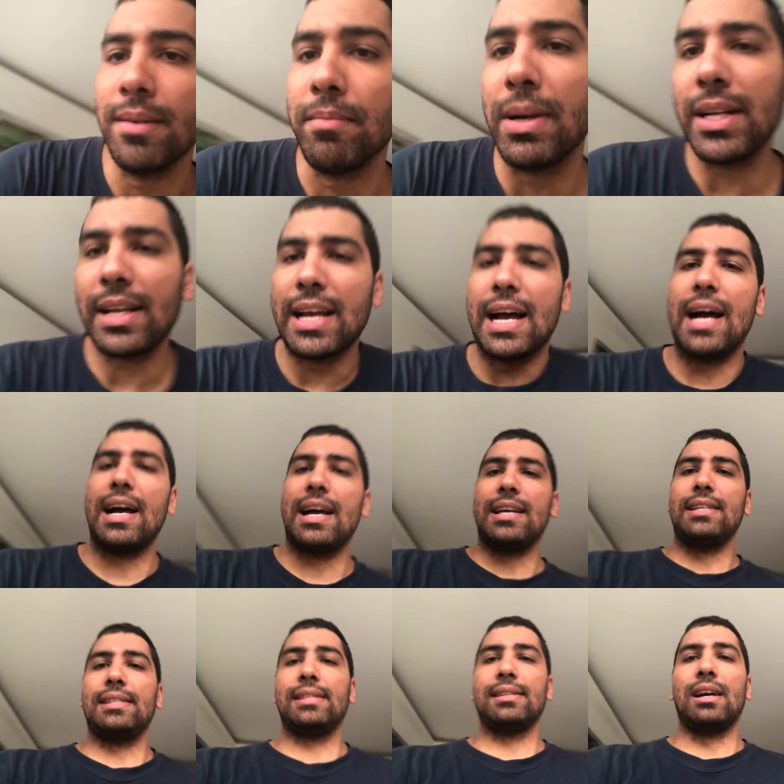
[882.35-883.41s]
But
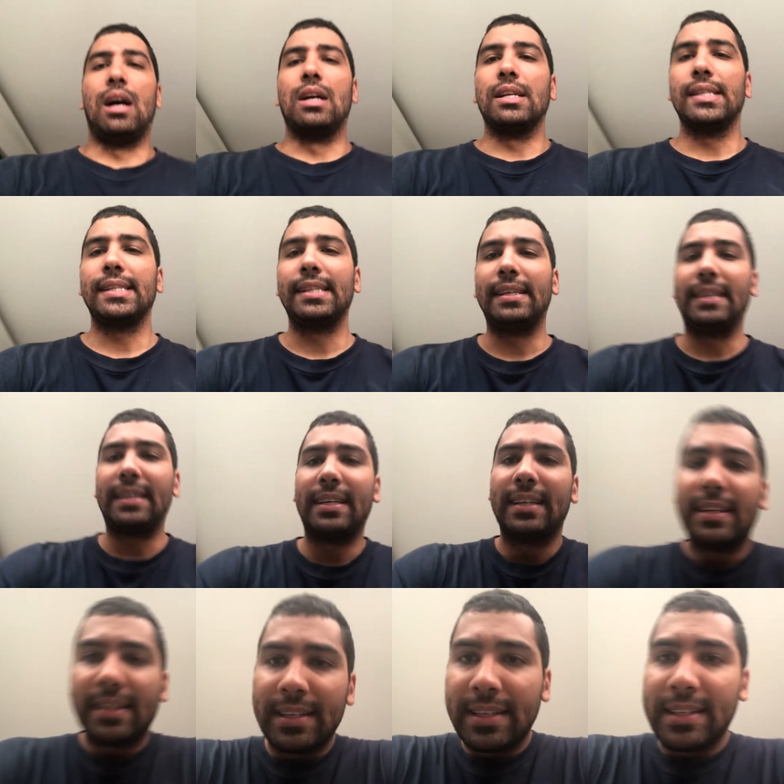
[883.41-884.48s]
guys, honestly,
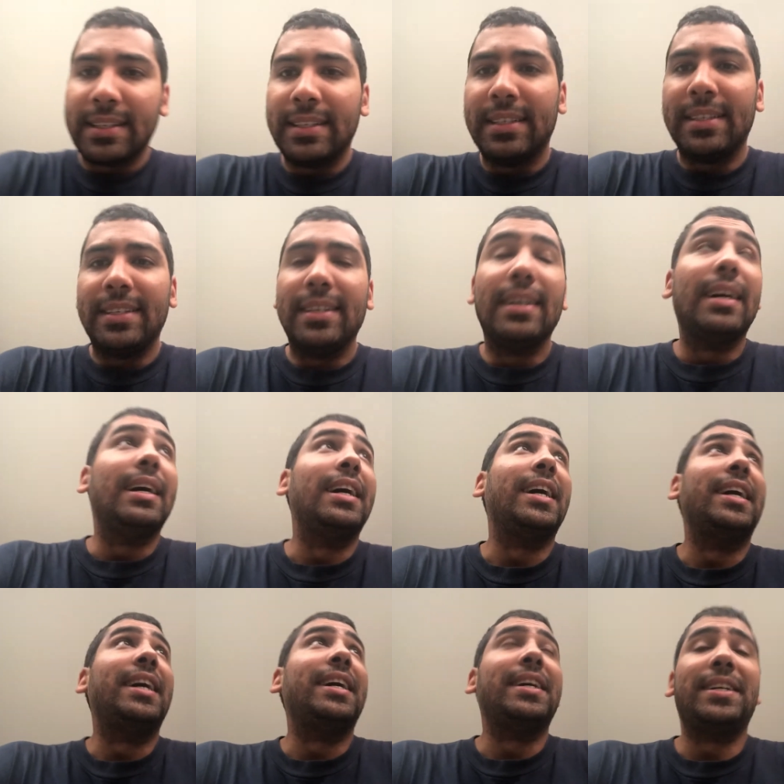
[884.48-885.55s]

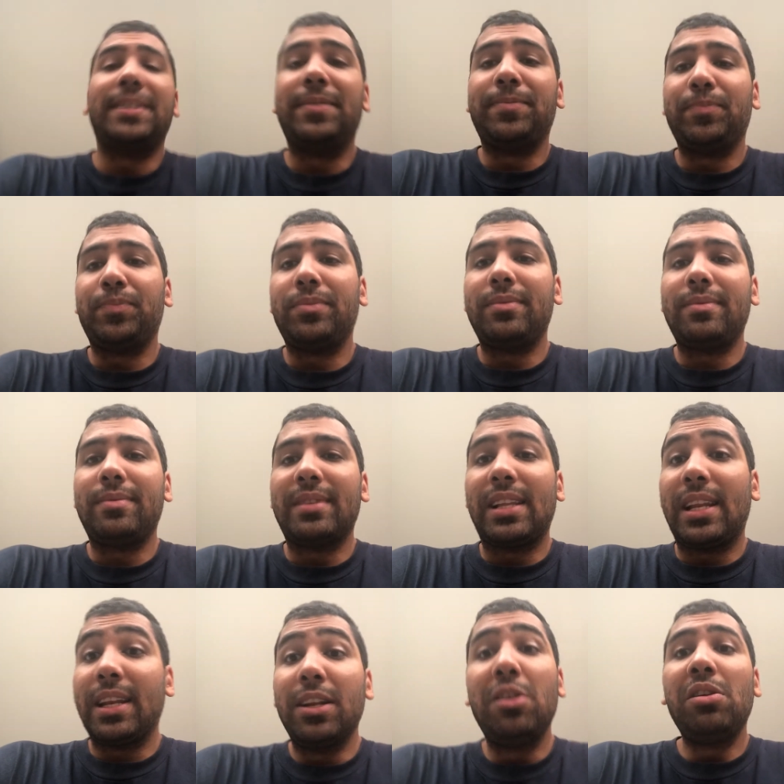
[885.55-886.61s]
uh,
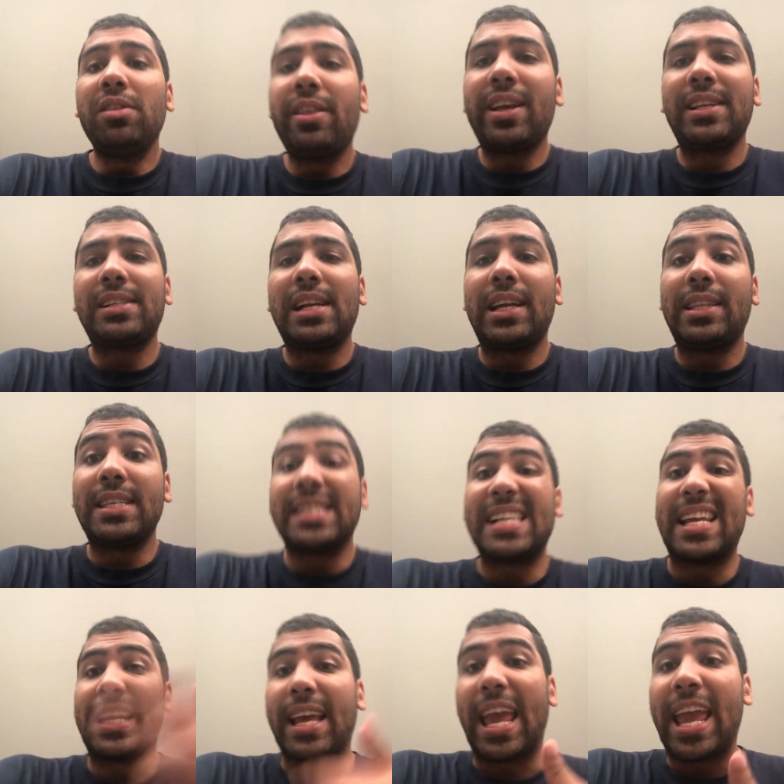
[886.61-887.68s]
little things like this
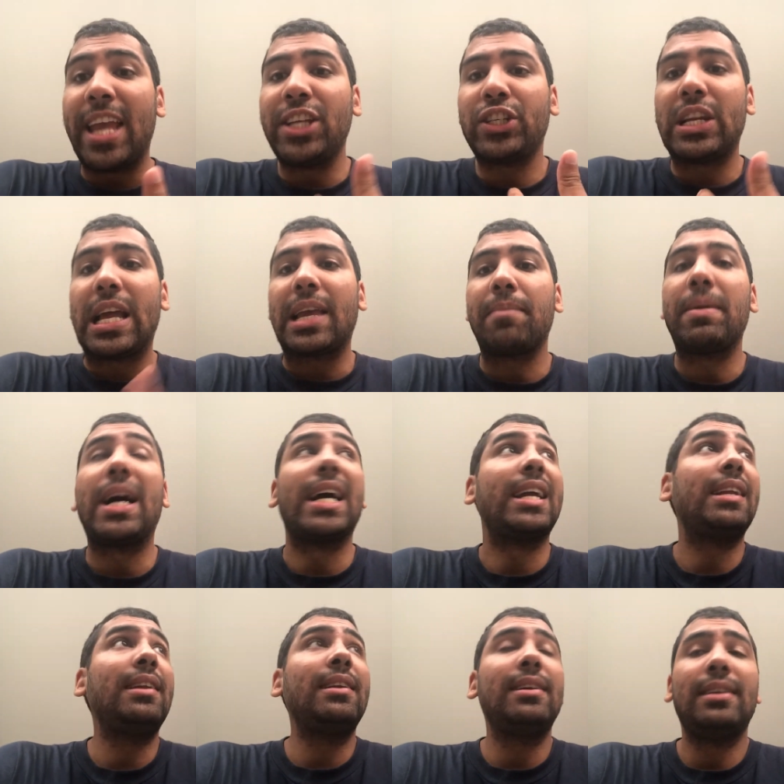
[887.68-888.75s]
at an age like
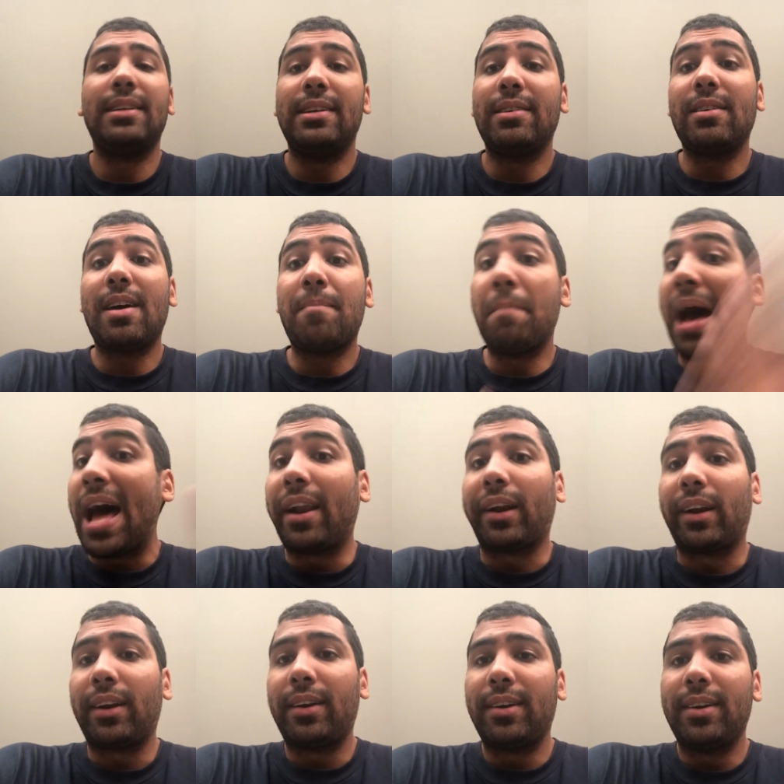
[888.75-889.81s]
mine matter.
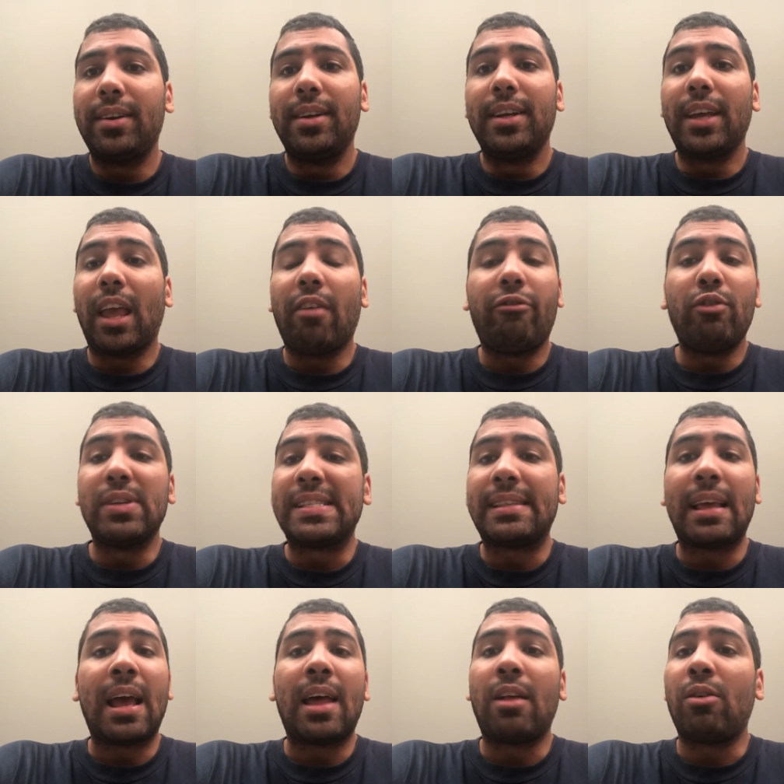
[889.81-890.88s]
If you
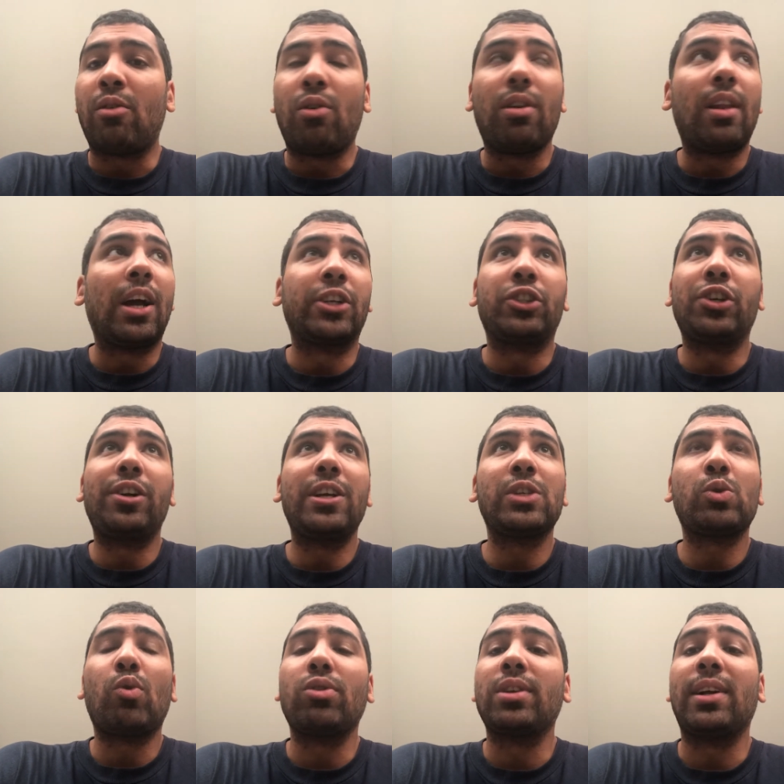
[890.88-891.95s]
stay at luxurious
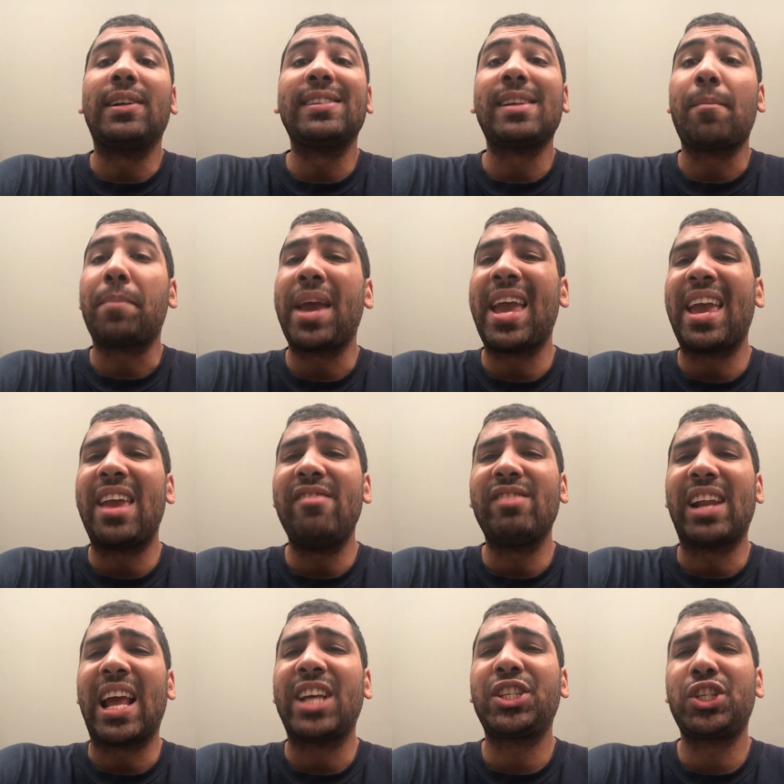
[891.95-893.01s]
hotels and pay
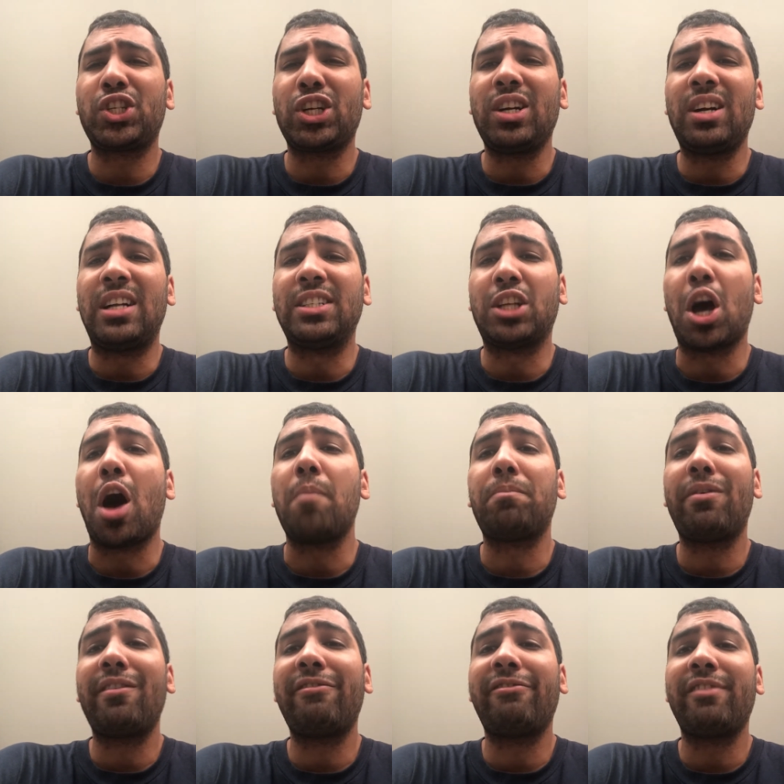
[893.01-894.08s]
even extra on
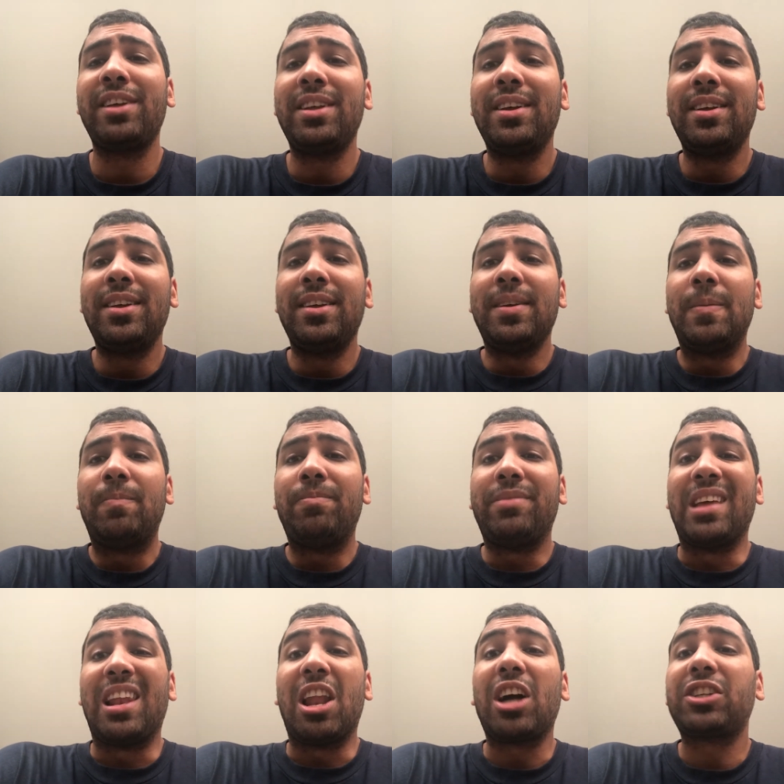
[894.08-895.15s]
top of
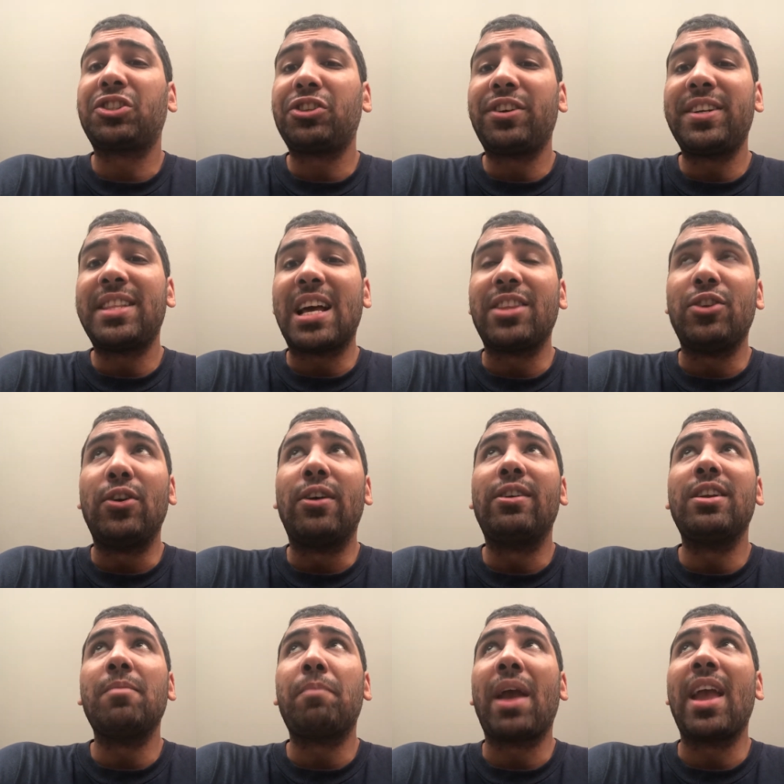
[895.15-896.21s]
the luxury that you're
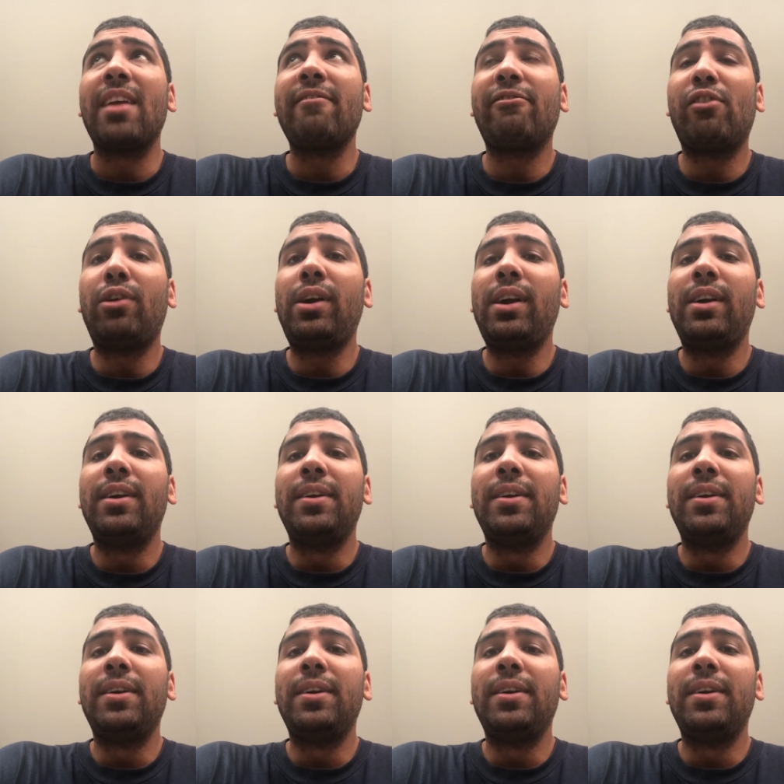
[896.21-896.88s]
already paying for,